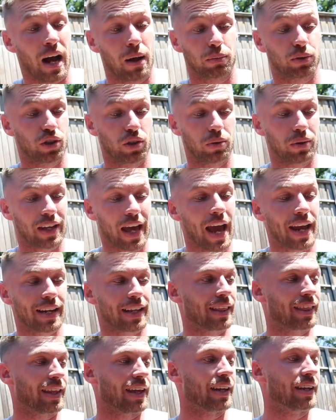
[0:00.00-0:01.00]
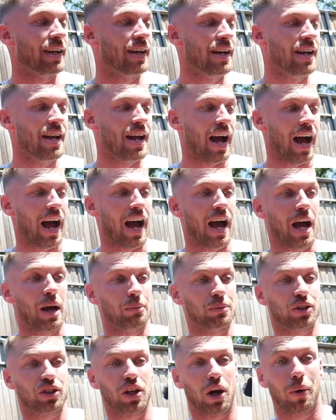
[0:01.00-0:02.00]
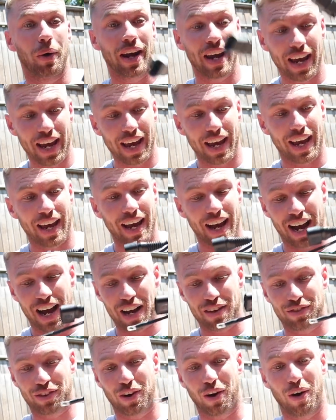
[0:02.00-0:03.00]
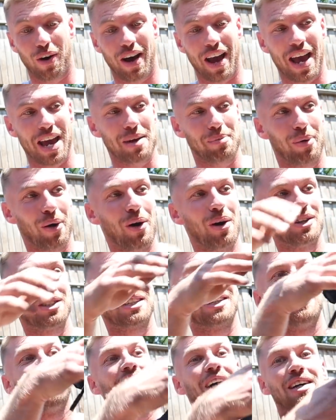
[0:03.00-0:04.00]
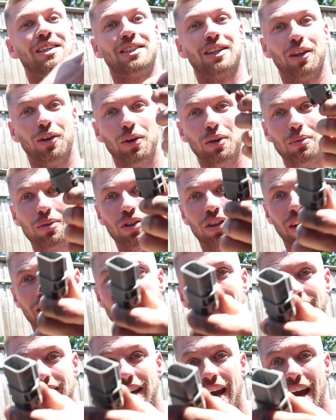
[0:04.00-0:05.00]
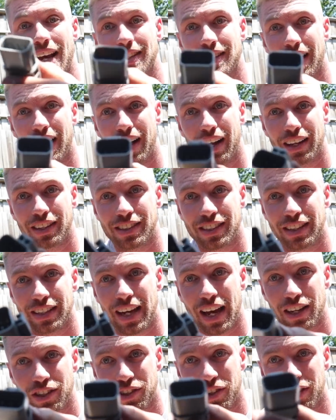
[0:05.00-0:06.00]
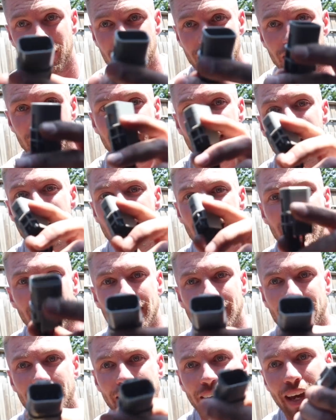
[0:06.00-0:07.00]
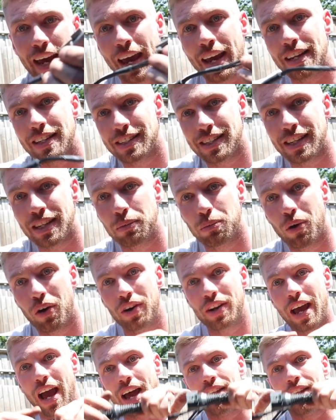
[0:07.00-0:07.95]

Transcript: absolutely anything. Um, so here I've got a personalised loom, so that's the SR, that's the S13 CA18 one,